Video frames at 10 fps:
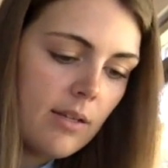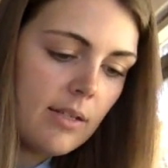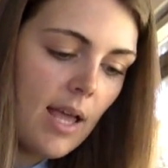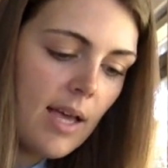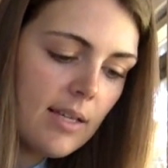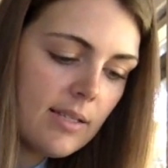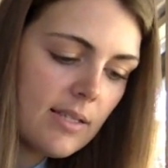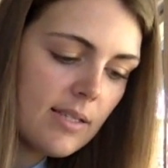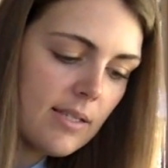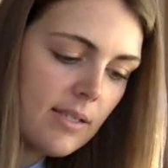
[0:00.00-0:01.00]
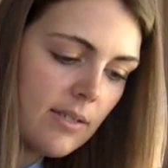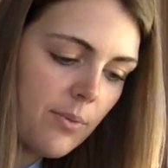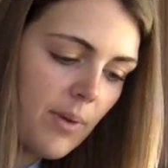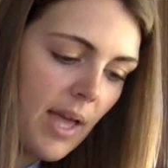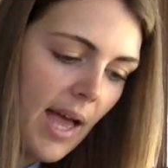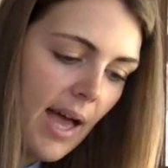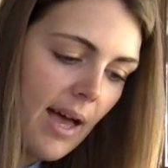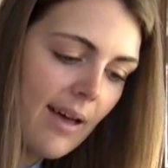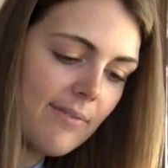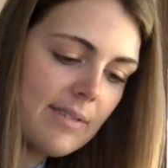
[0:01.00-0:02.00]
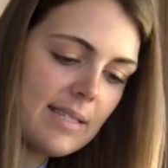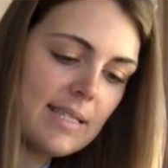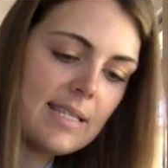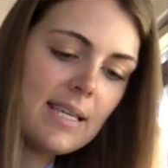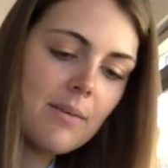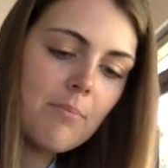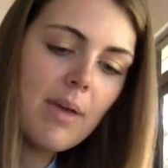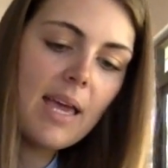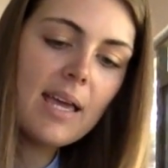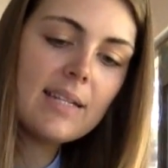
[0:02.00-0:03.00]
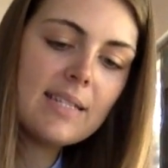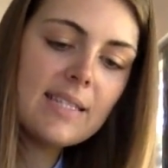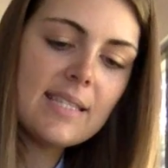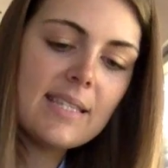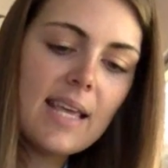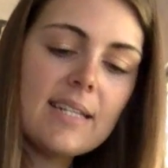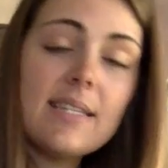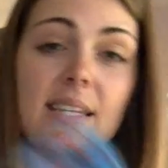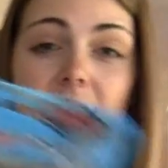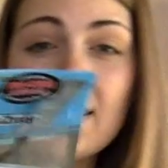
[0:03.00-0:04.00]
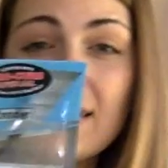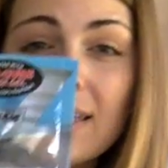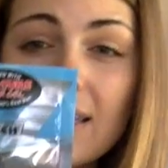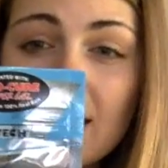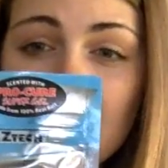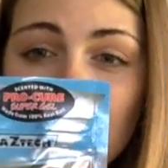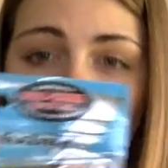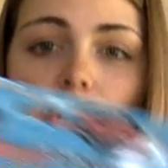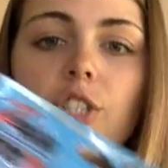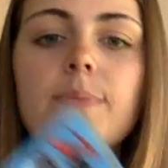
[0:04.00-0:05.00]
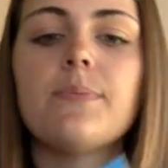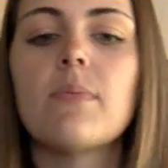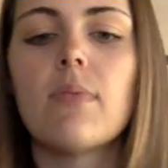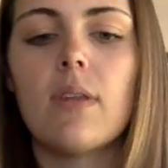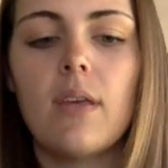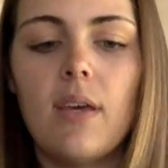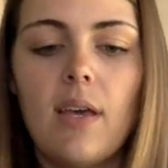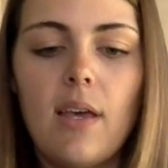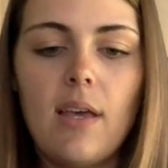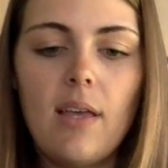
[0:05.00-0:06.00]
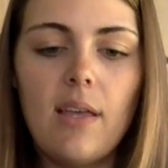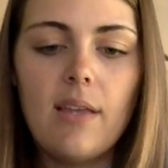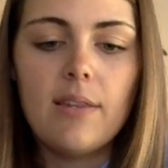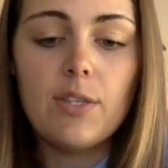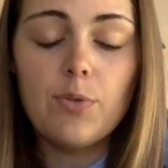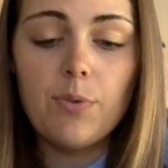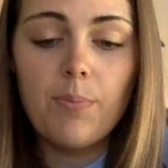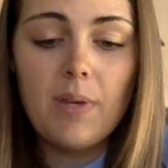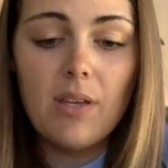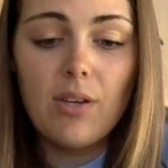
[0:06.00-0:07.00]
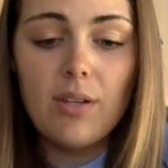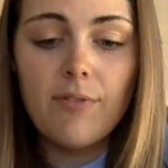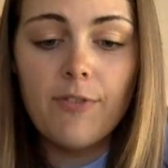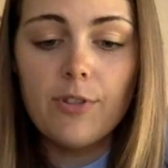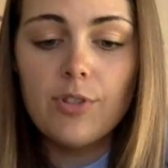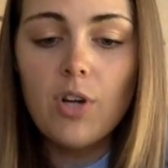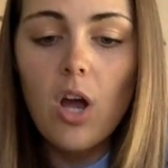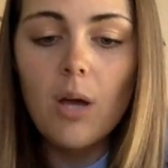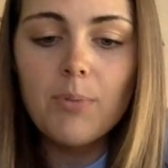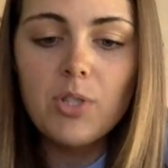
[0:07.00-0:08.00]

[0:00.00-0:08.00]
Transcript: Next, we have ZAM Scented Leech. This would be good for drop